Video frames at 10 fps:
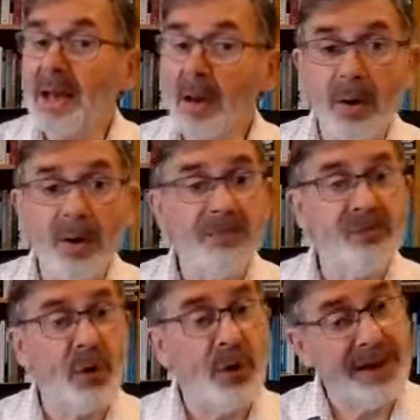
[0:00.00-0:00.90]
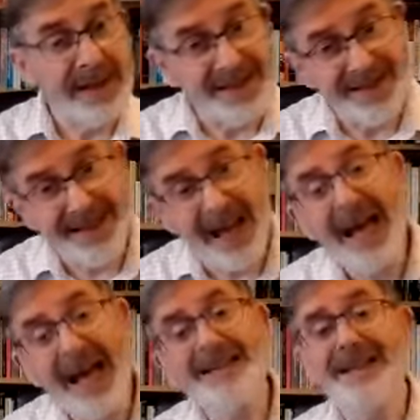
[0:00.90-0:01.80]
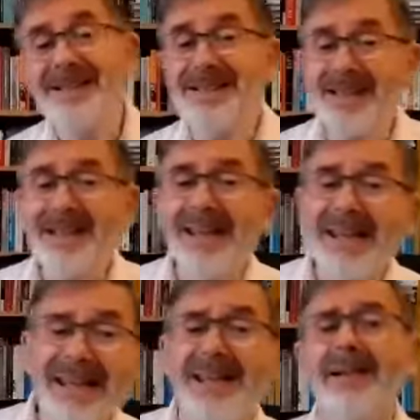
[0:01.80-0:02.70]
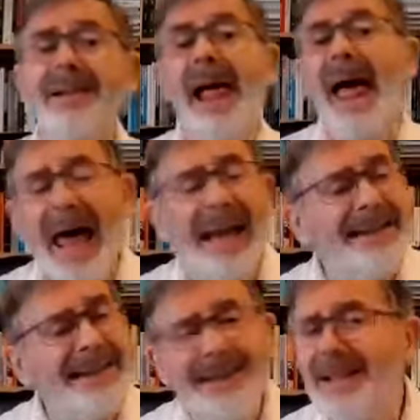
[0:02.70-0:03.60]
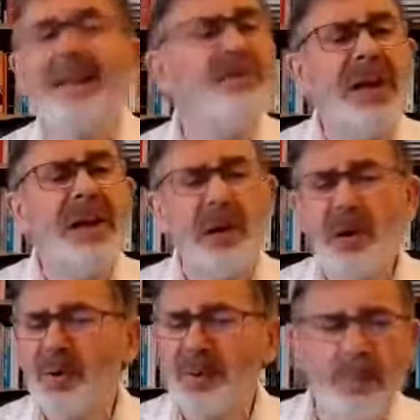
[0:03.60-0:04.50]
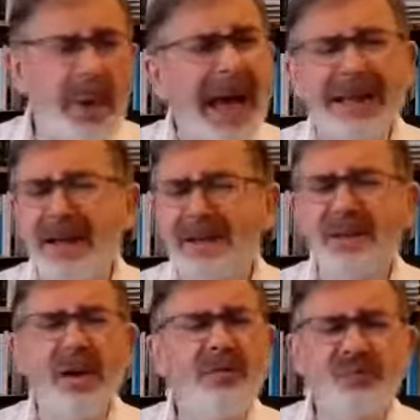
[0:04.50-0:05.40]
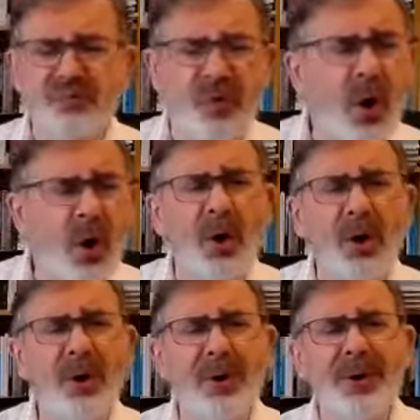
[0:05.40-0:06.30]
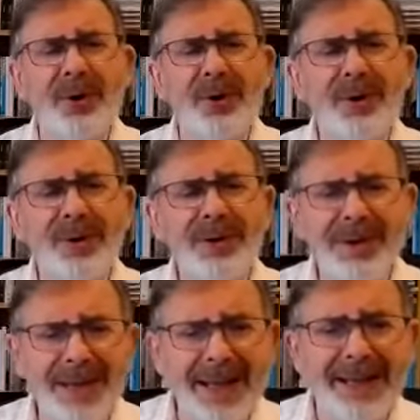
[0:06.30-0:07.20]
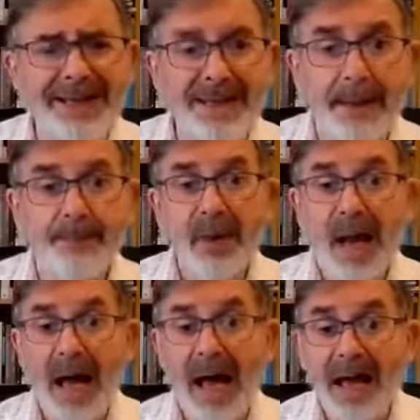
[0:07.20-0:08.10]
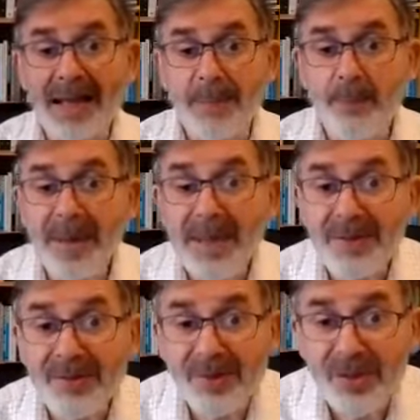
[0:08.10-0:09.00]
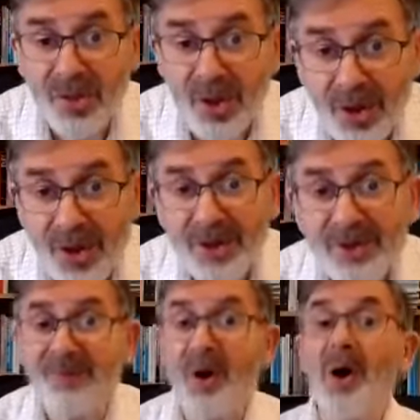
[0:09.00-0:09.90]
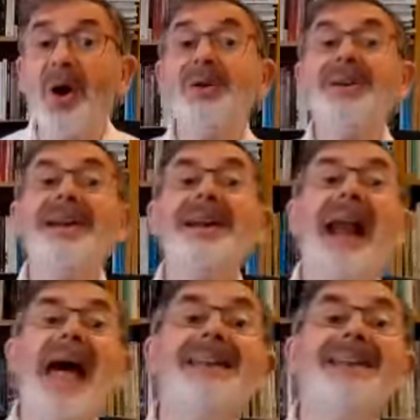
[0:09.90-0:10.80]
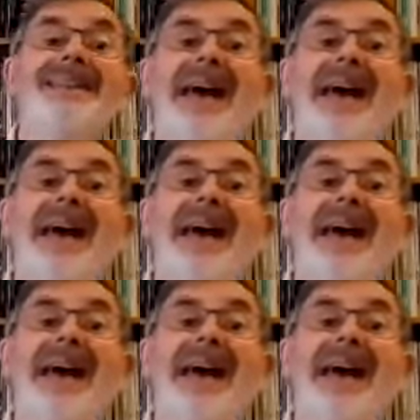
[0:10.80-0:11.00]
long, for he started to heel, and never looked back at the Fornet. I been third for to rant